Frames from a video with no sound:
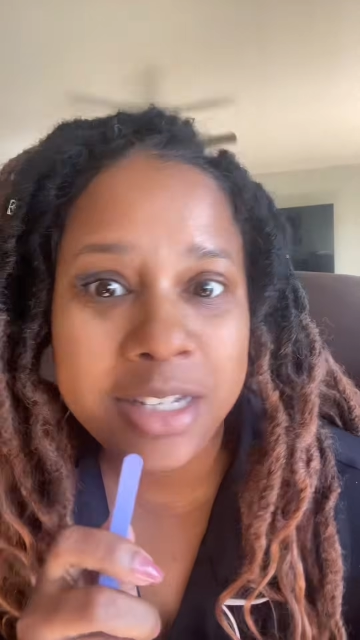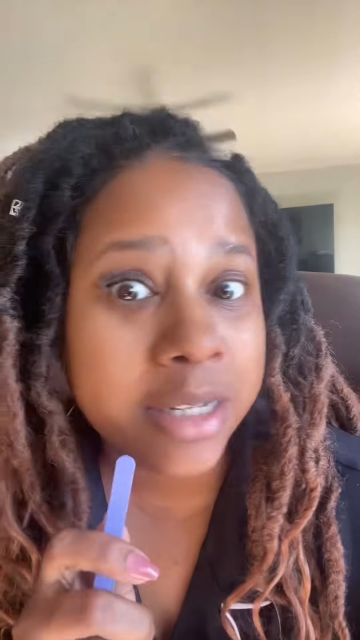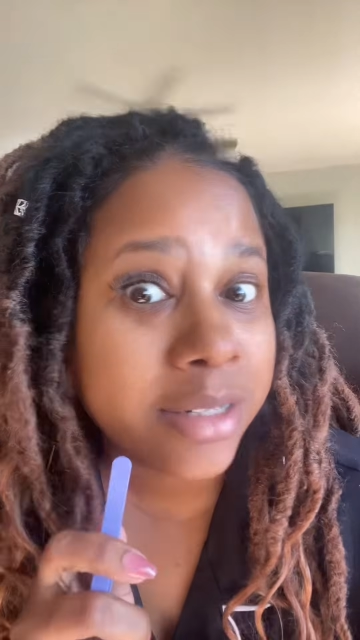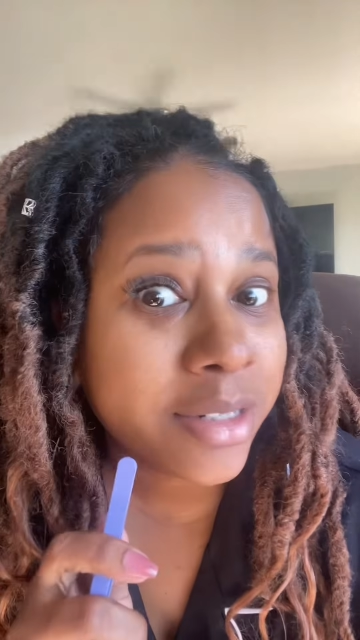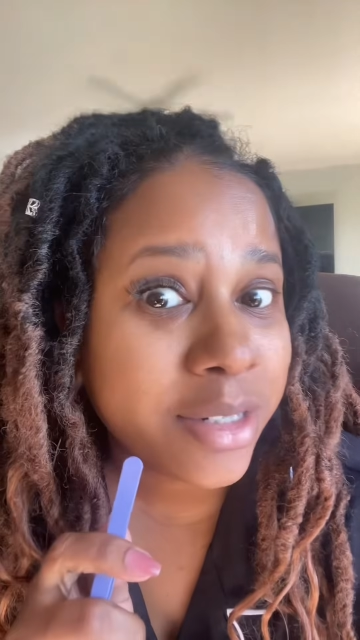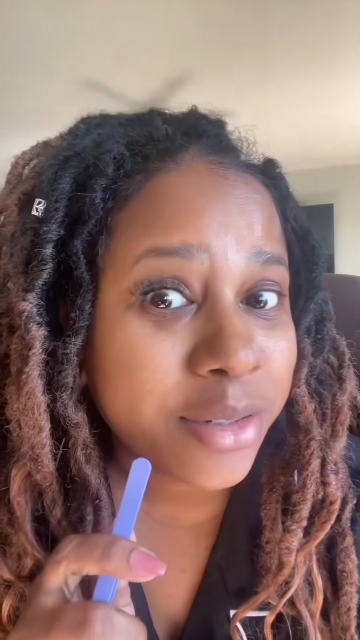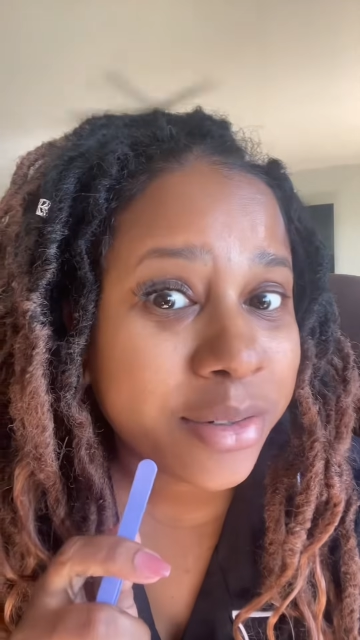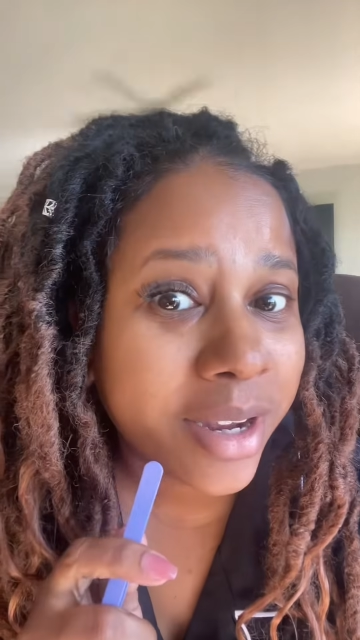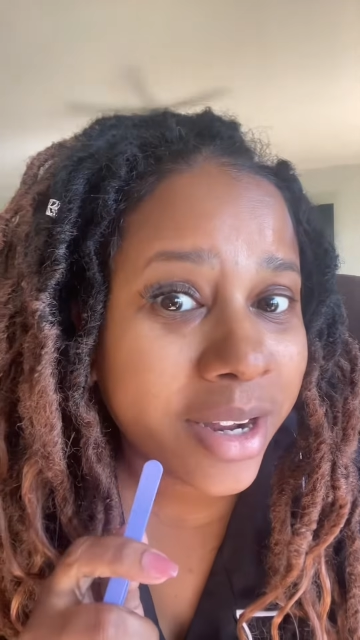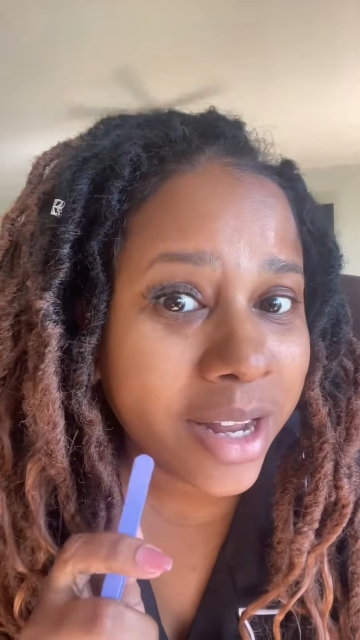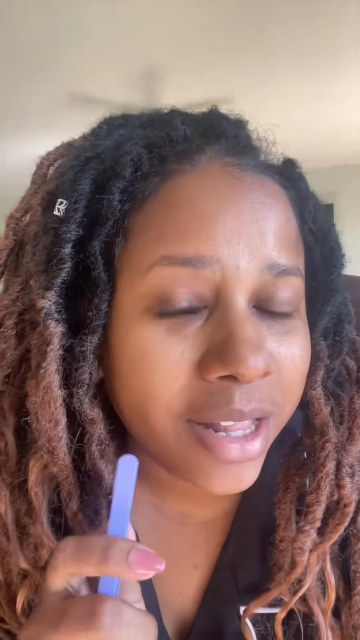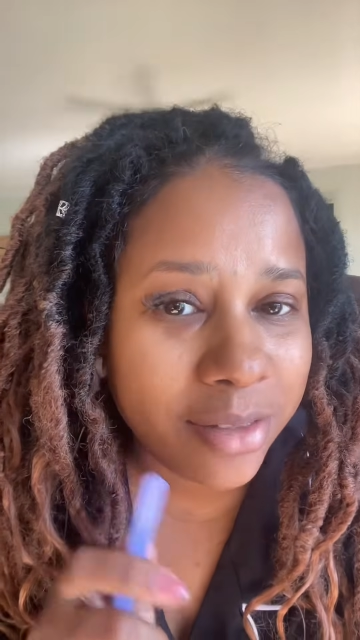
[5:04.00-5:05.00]
that's cute,
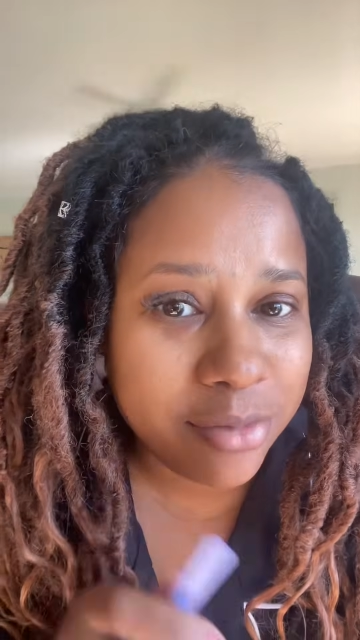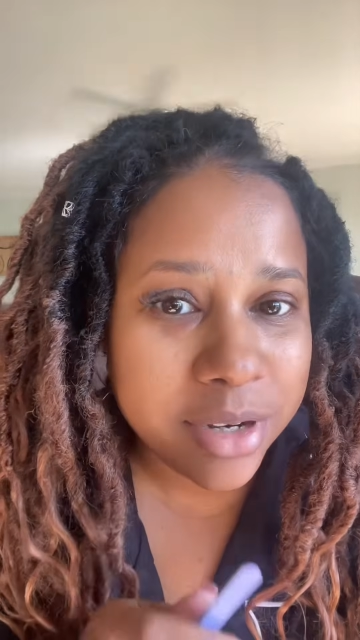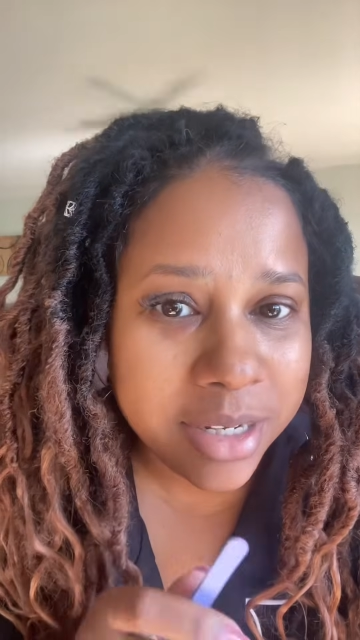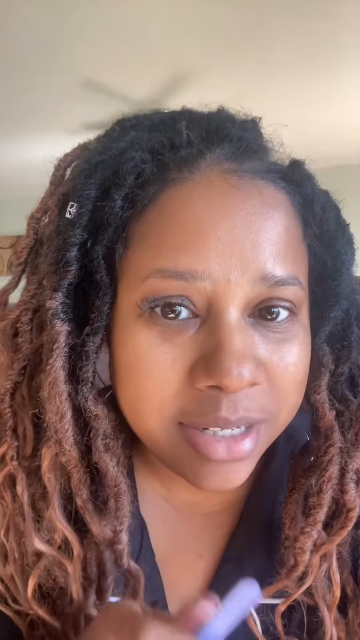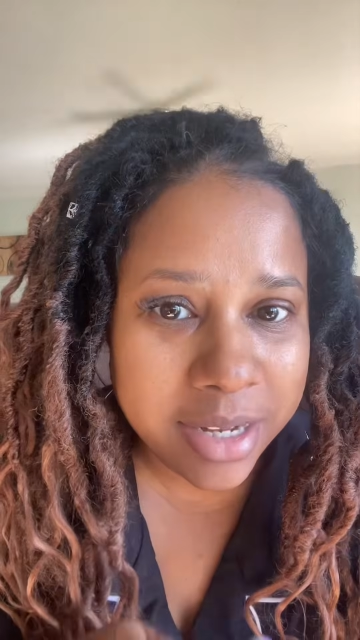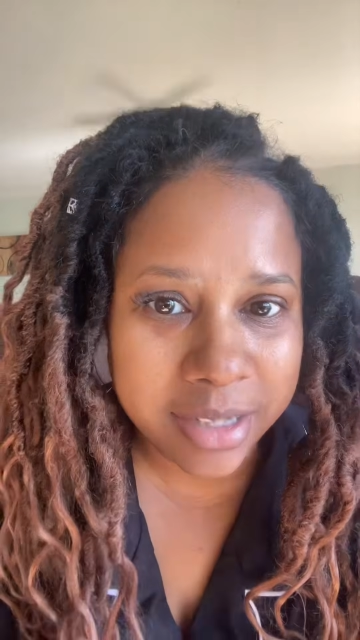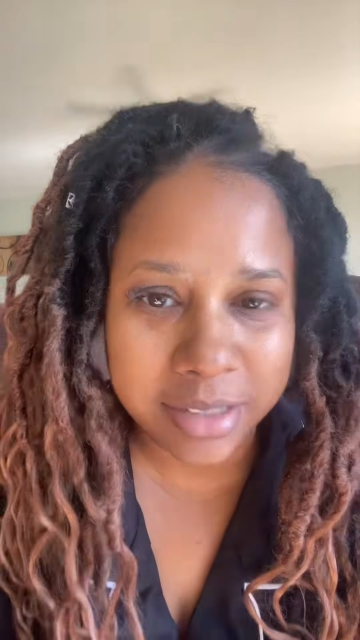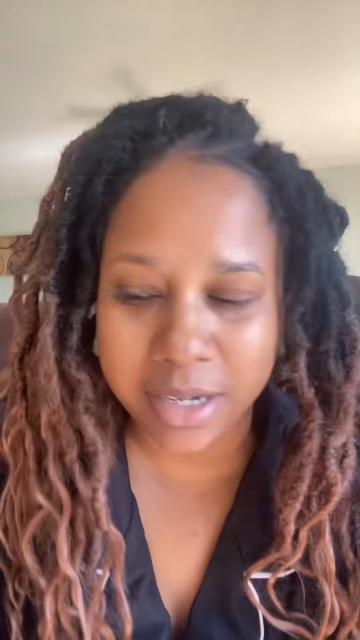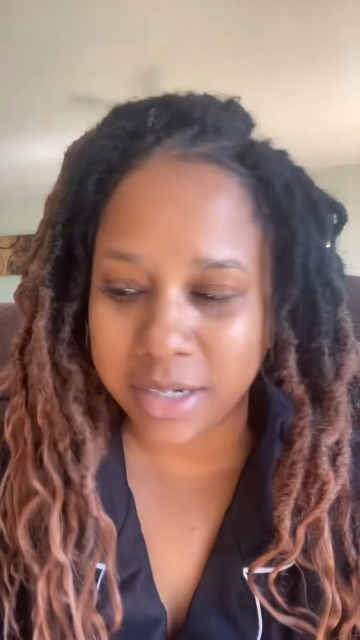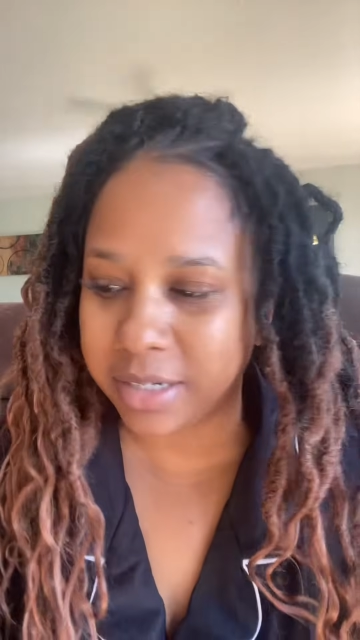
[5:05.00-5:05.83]
right? I really like that.